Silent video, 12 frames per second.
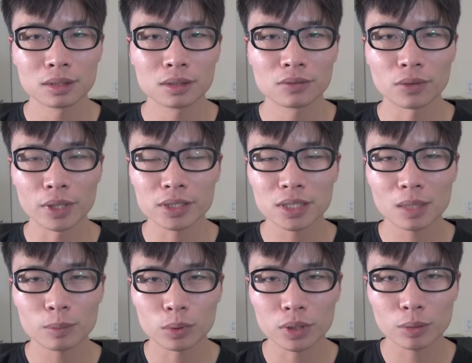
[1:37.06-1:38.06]
For
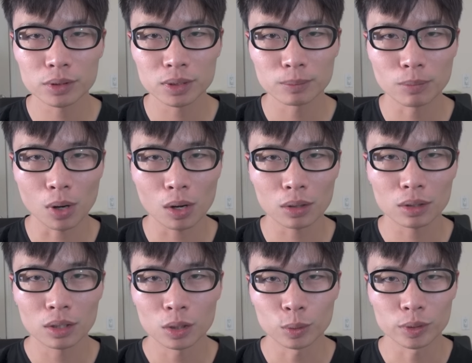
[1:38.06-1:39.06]
example, there was a monk
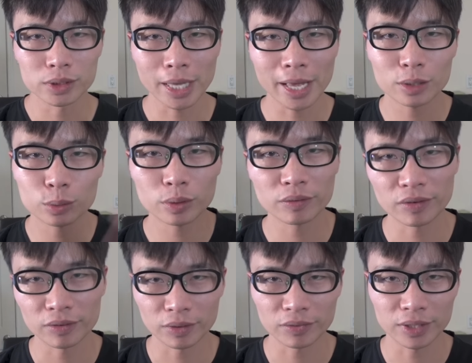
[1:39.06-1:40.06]
who was angry
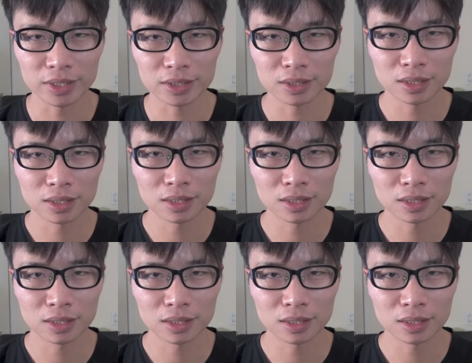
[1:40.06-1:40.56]
with his